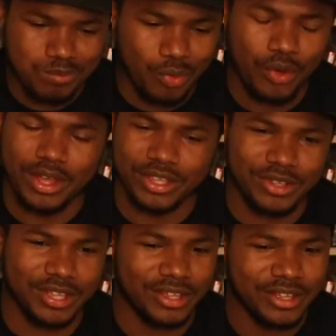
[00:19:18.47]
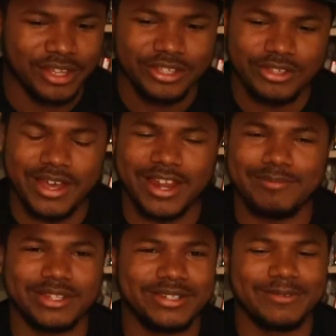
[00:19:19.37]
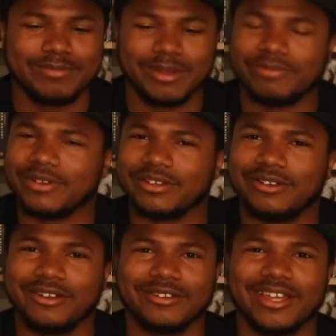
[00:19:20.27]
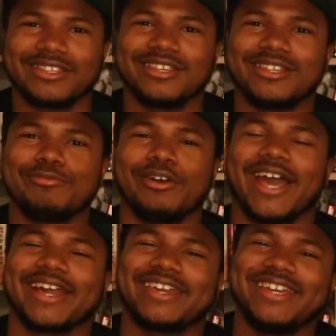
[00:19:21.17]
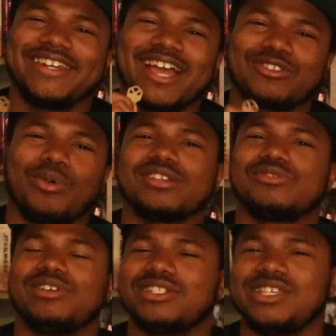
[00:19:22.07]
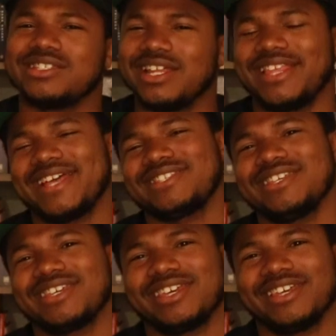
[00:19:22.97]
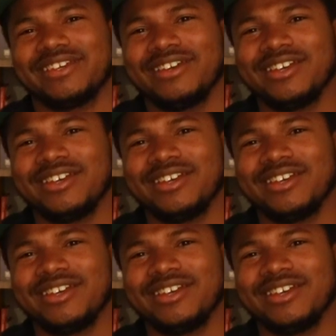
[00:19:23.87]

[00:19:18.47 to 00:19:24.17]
Boy, you gotta be the dumbest motherfucker on earth. This boy got kidnapped twice in one season. Let that sink in.